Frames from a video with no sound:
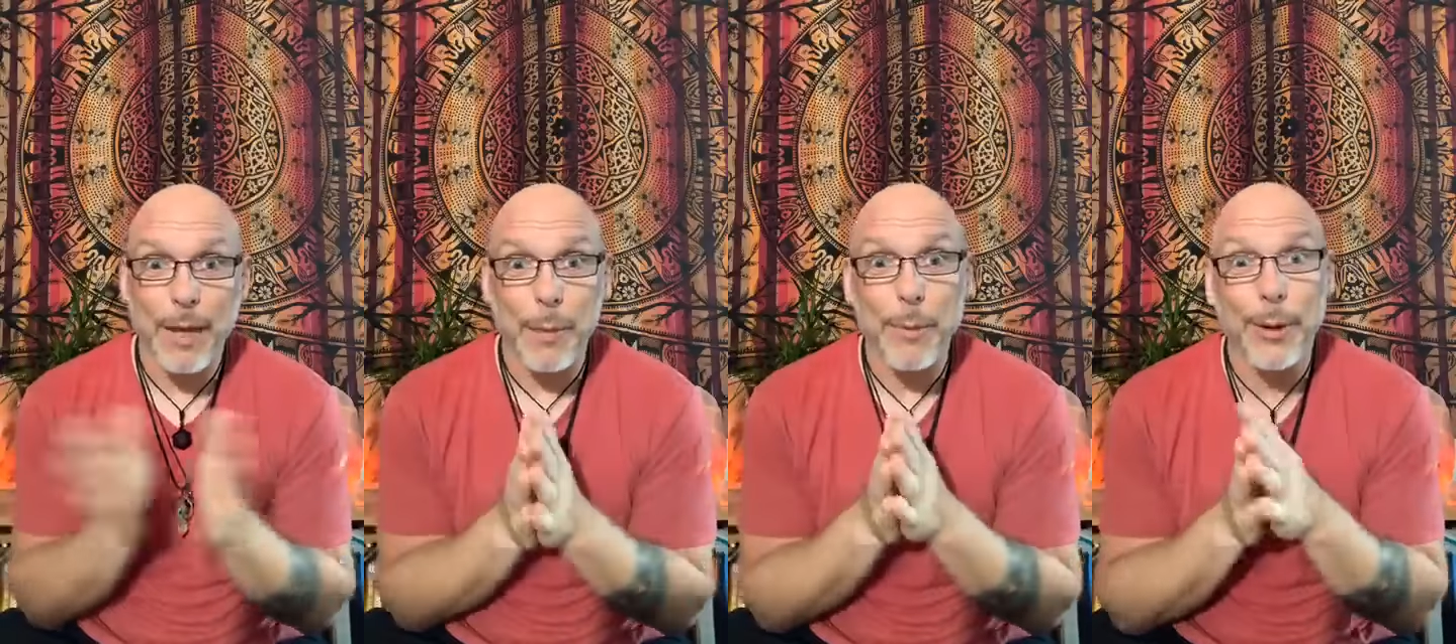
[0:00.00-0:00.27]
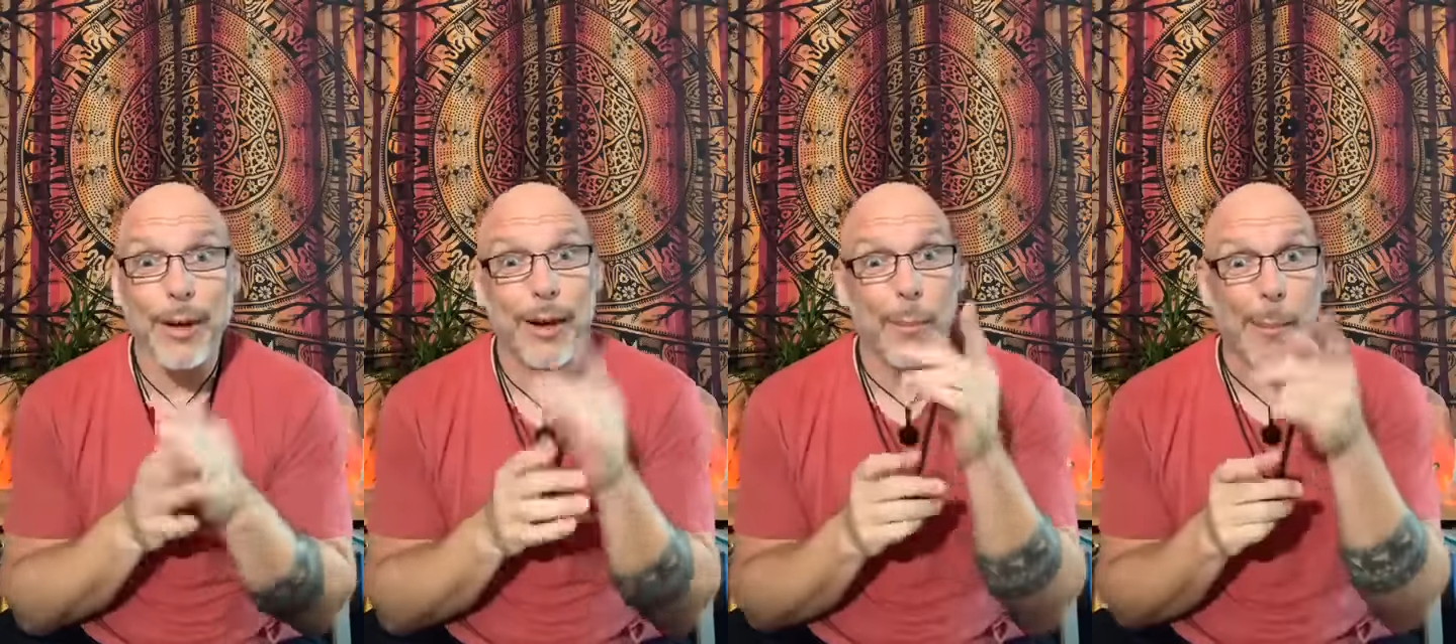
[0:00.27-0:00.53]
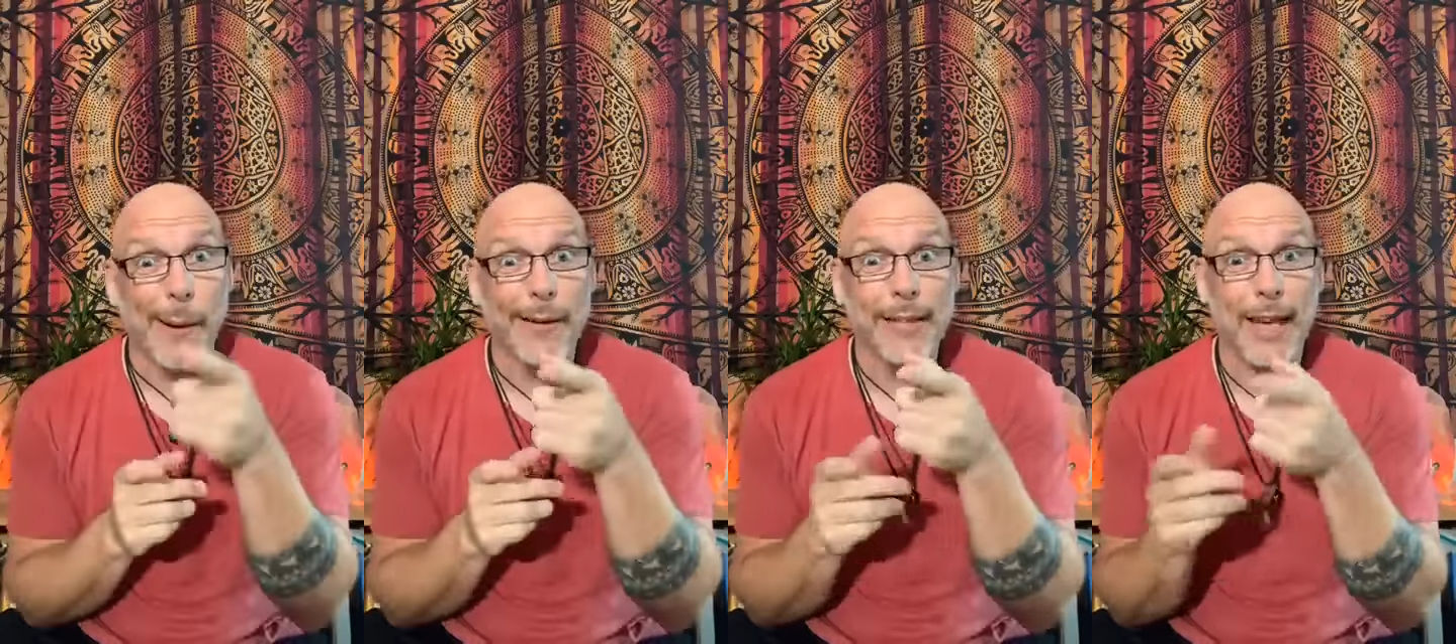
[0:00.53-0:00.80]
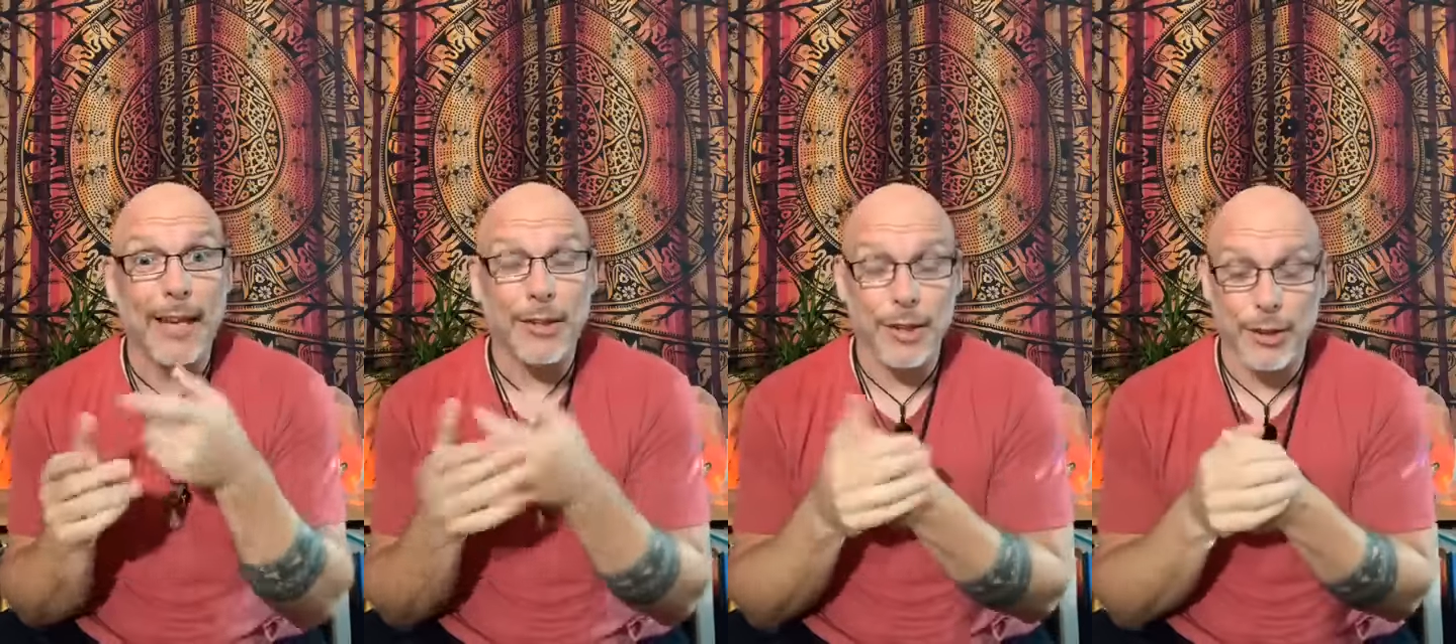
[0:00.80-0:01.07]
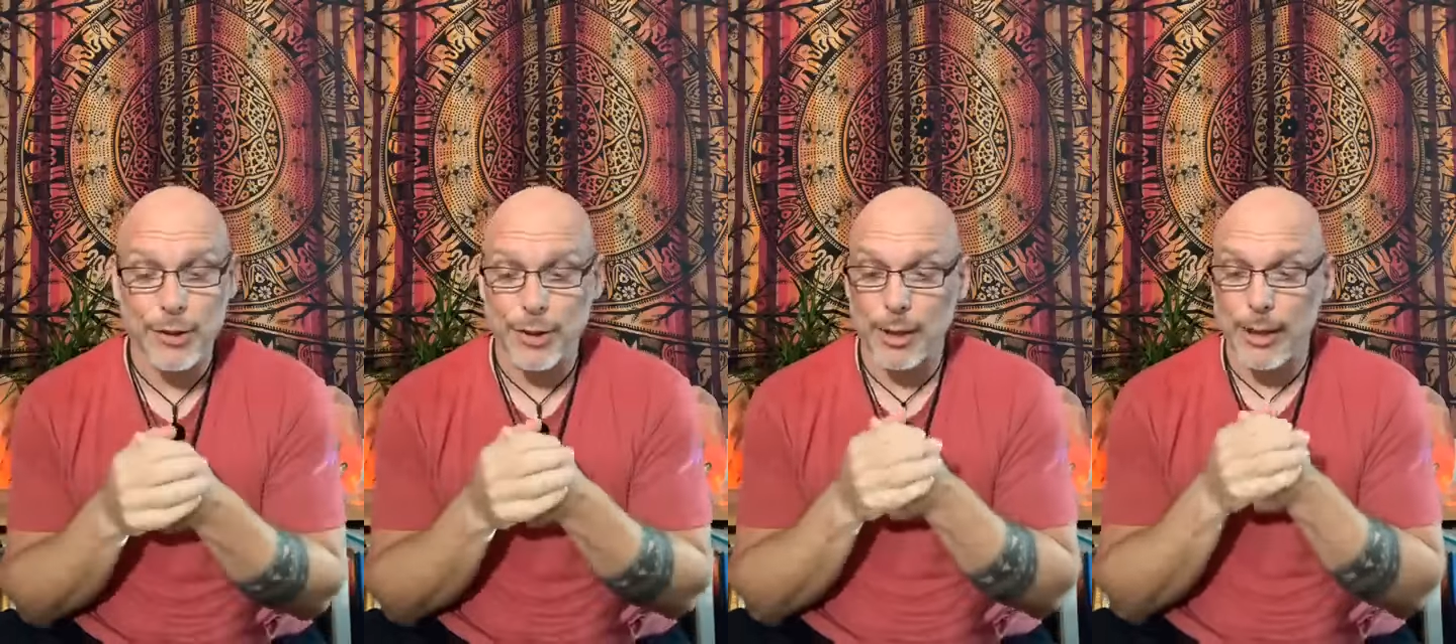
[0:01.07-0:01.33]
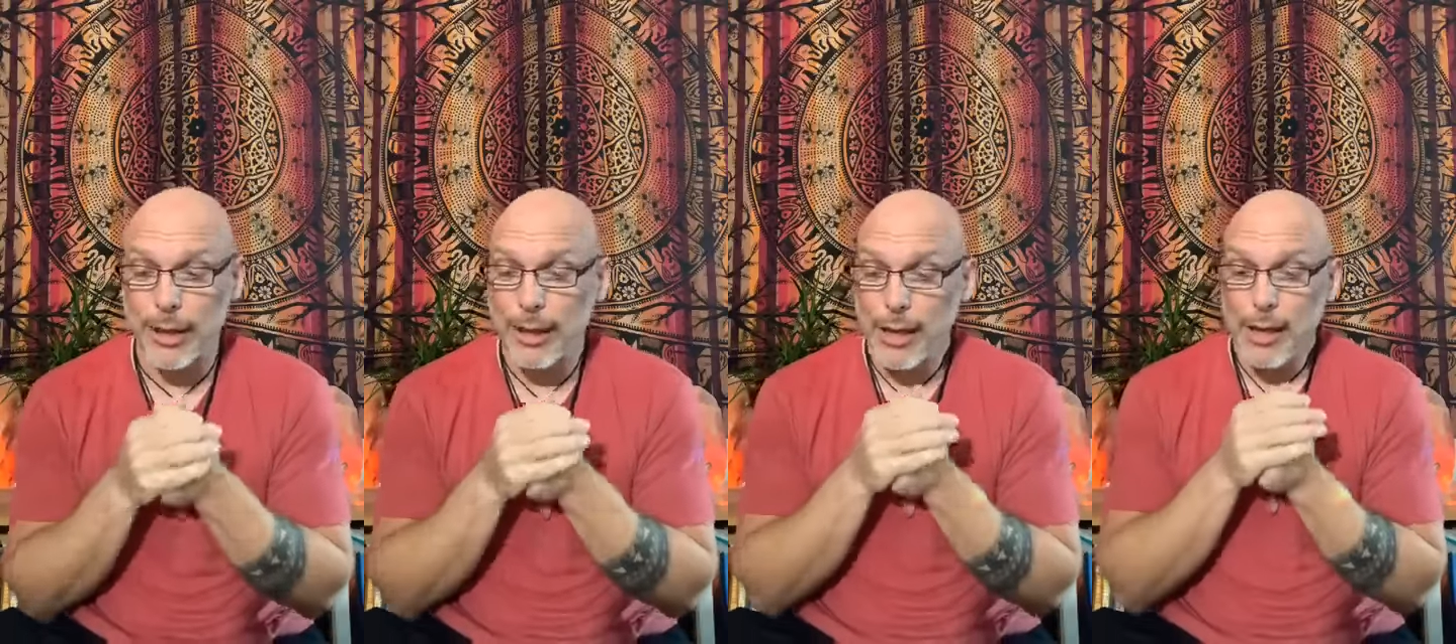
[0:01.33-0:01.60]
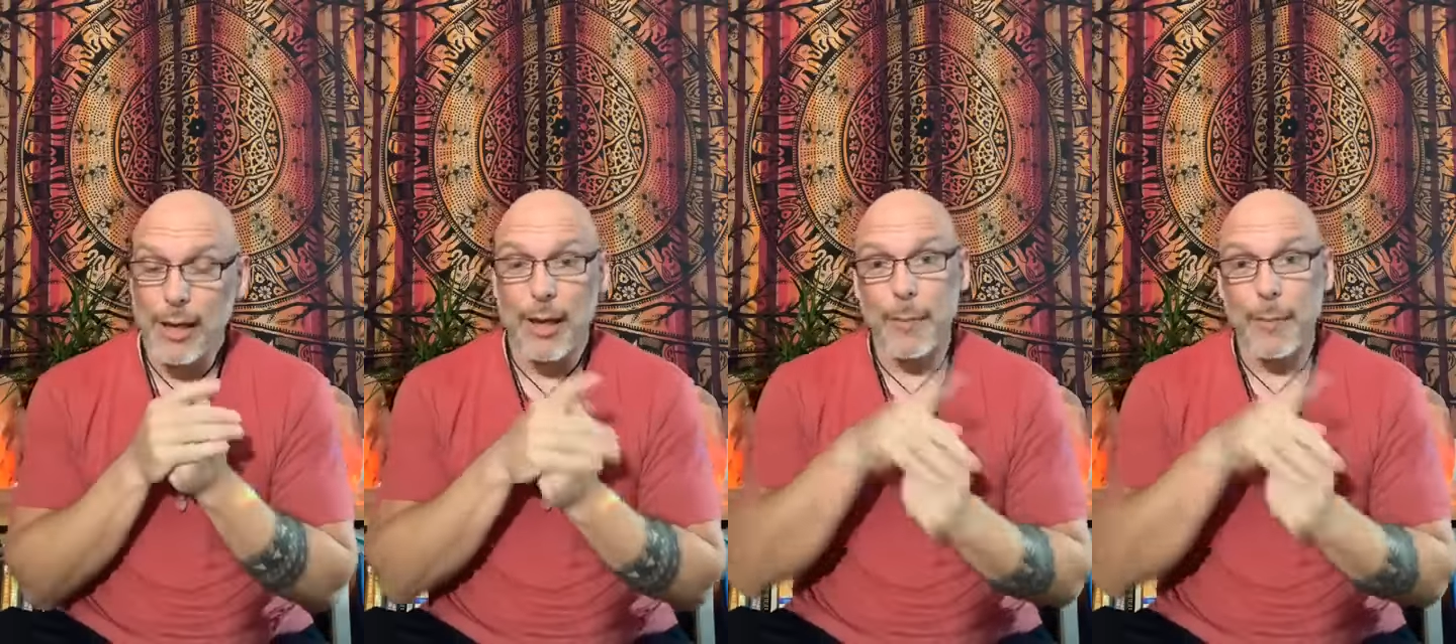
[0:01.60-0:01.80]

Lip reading: I put out a podcast yesterday